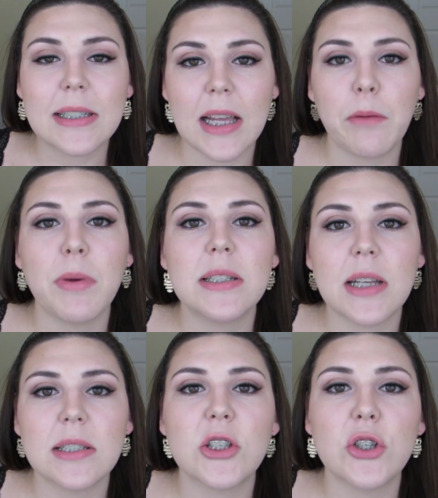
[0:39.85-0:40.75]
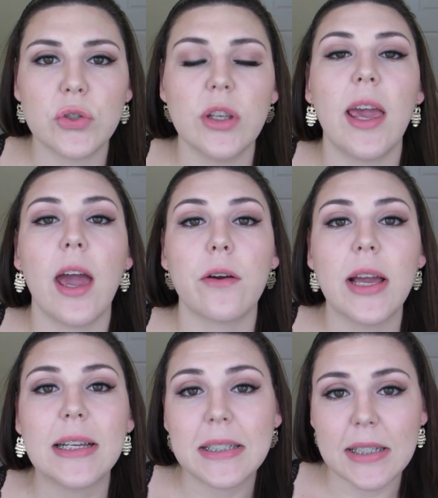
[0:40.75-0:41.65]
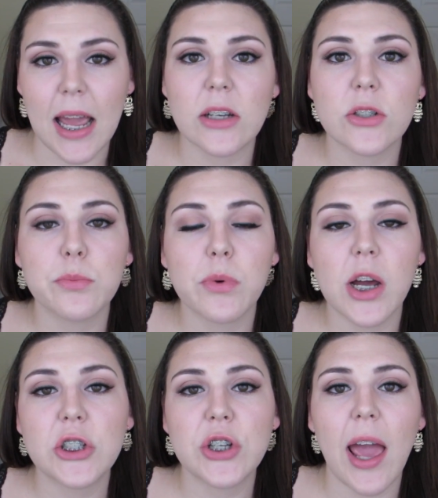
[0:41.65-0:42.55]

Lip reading: Sigma does usually carry a standard brush,